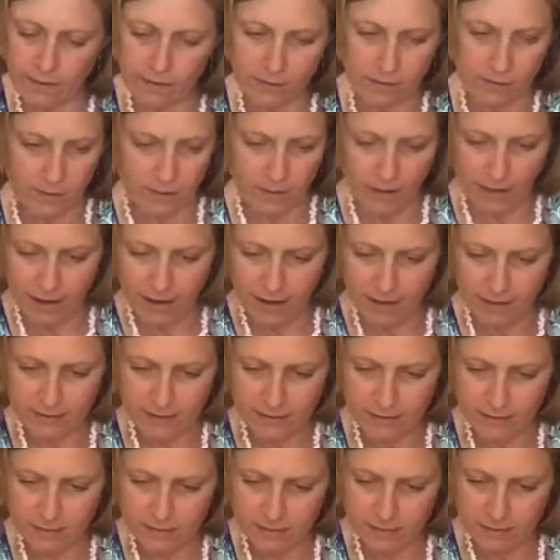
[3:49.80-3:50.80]
Do that.
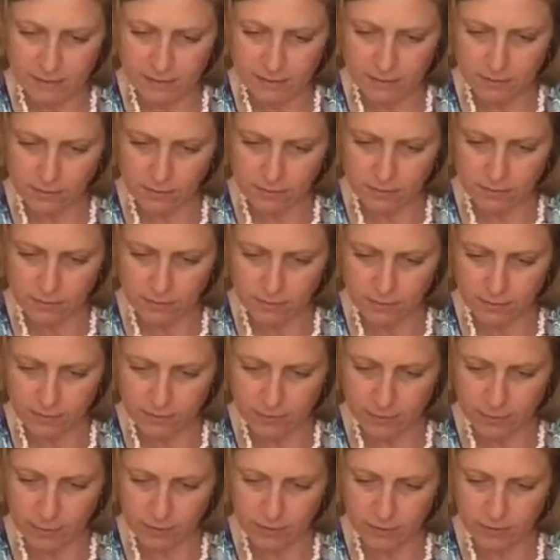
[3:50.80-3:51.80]
Oh, hold
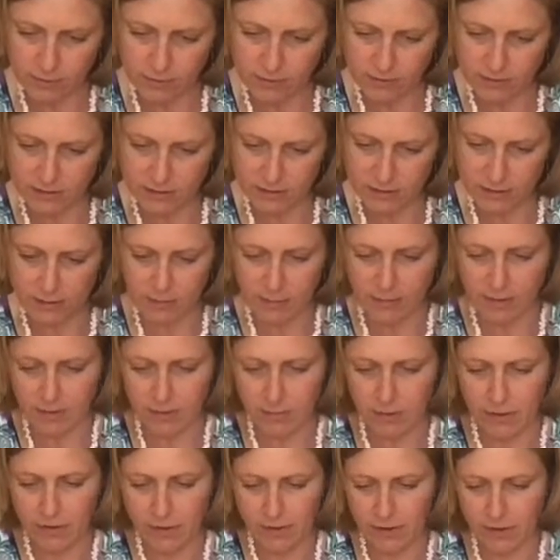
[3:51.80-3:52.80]
them on. See what I mean
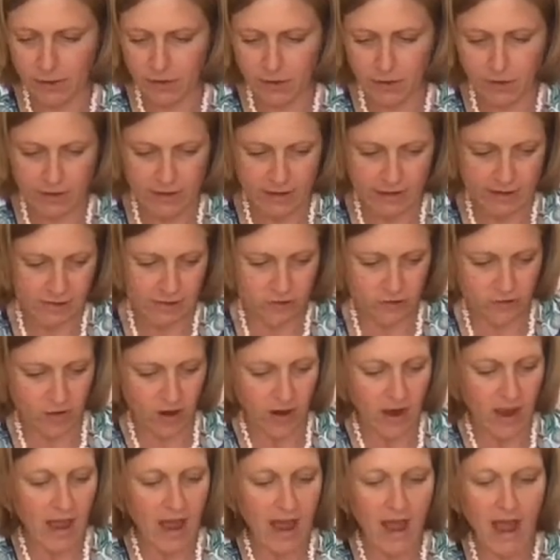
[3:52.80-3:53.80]
by the glue needing to
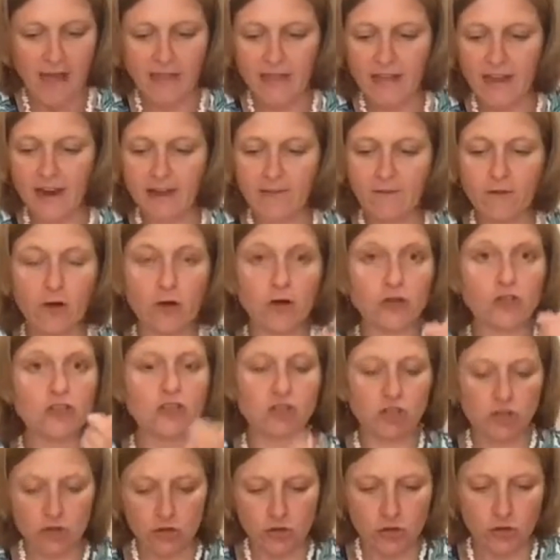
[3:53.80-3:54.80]
dry. And then I've got
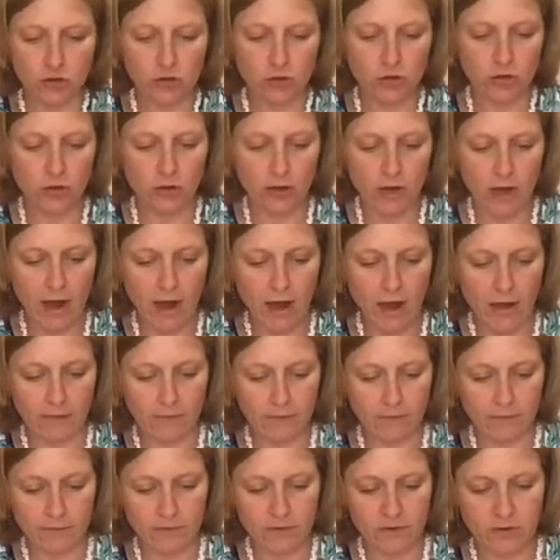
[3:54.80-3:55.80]
2
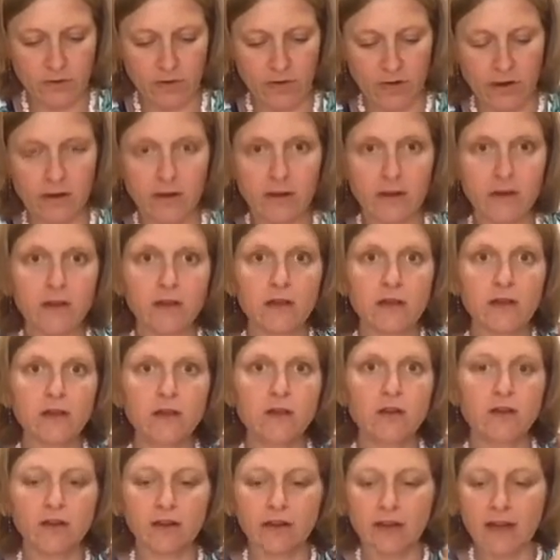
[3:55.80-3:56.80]

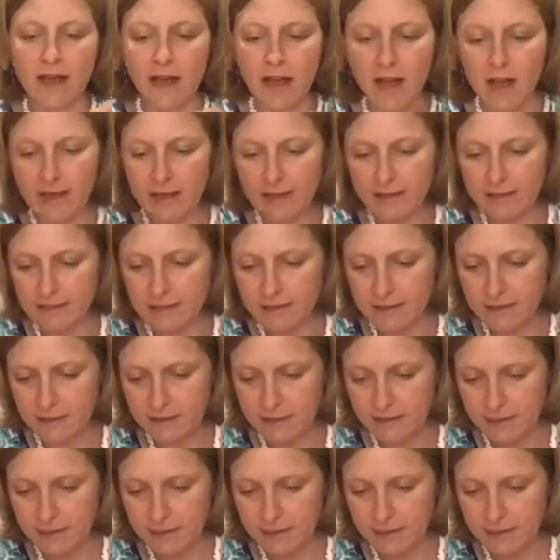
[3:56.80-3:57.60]
googly eyes.